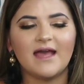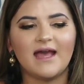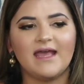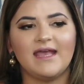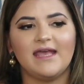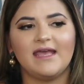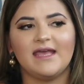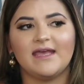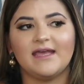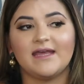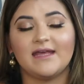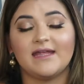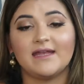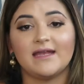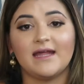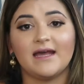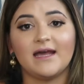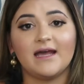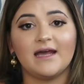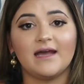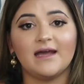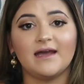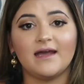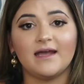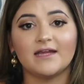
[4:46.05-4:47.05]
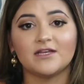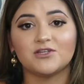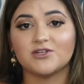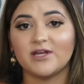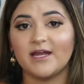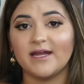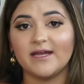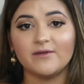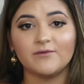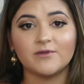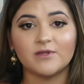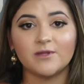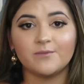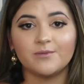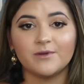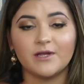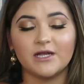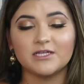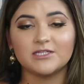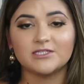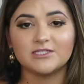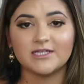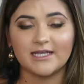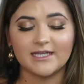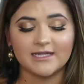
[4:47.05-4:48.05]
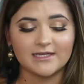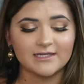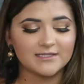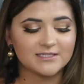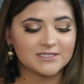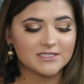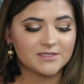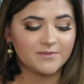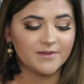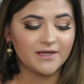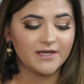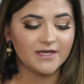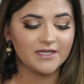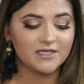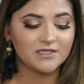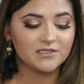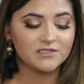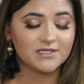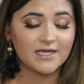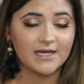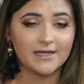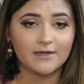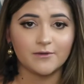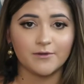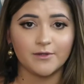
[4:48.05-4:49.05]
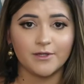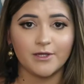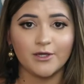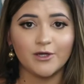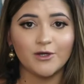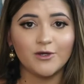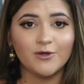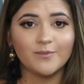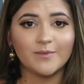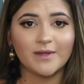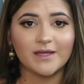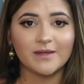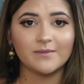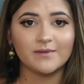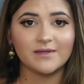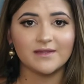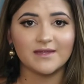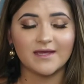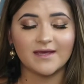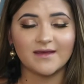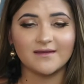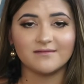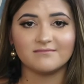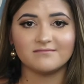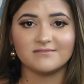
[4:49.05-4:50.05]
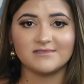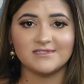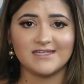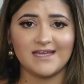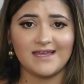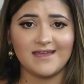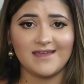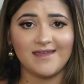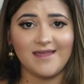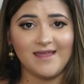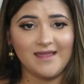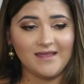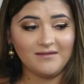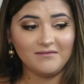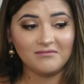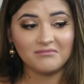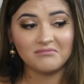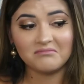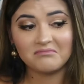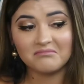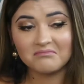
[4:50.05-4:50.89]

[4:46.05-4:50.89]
And I tried it with a brush and a sponge. I don't know, maybe that day,